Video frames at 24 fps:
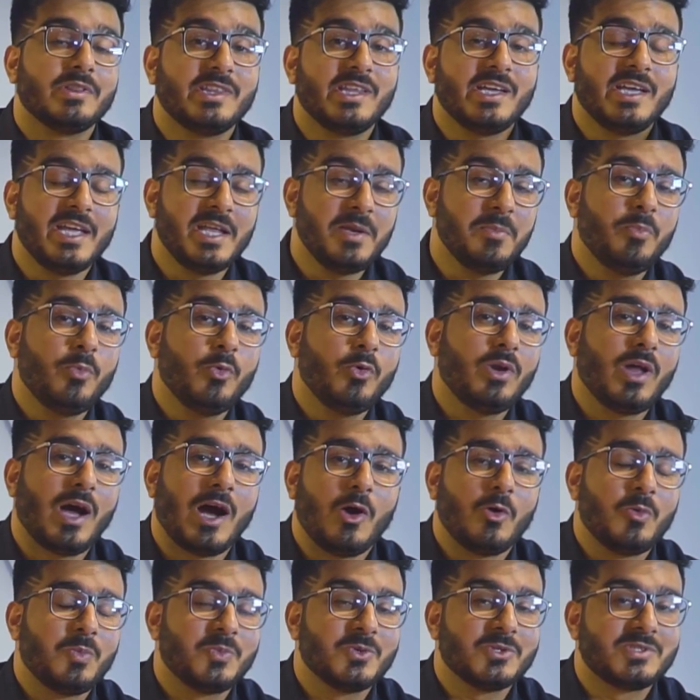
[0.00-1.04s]
the
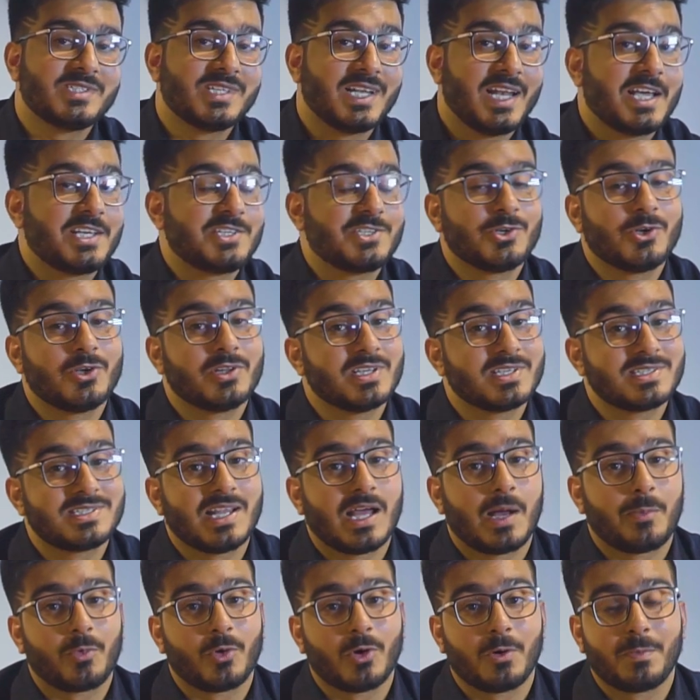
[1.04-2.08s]
input-output selection on this
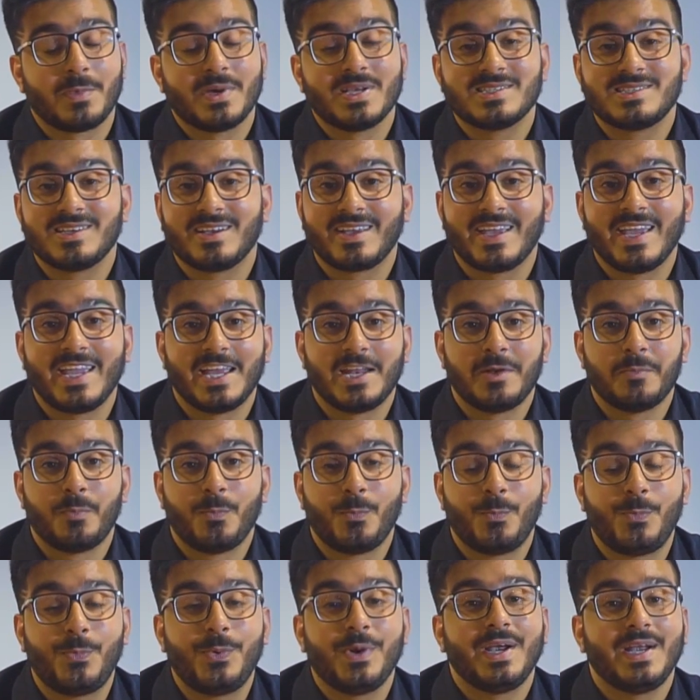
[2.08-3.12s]
laptop is again
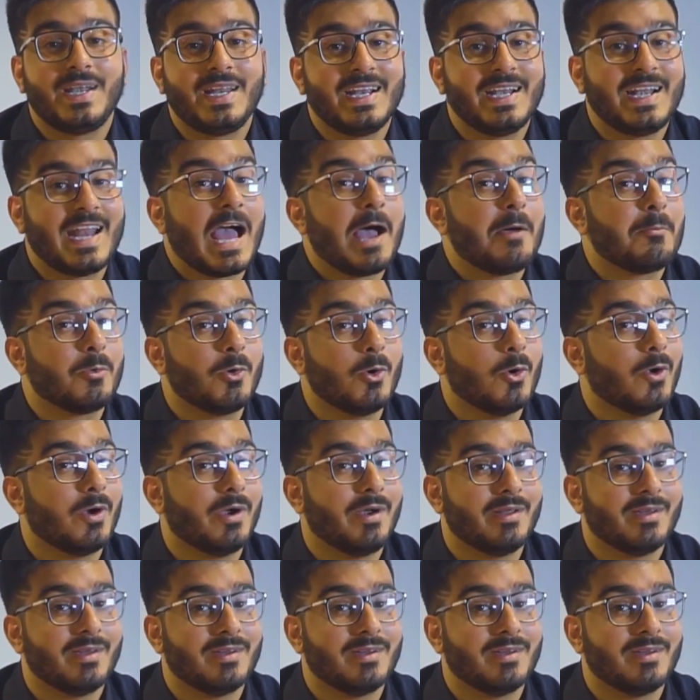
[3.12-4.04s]
pretty damn good.